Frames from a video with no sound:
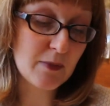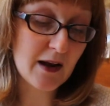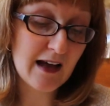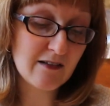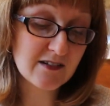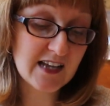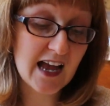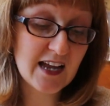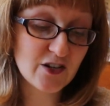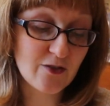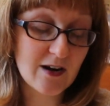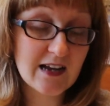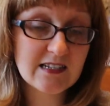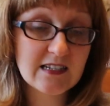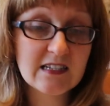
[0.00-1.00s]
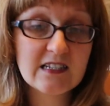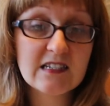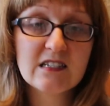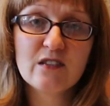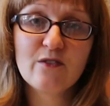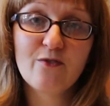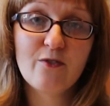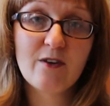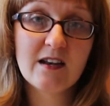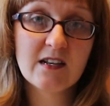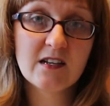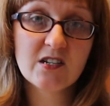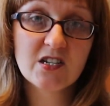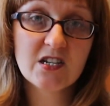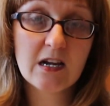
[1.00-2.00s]
a blouse and dress, and this is the
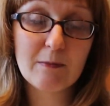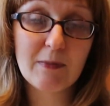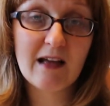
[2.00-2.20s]
fringe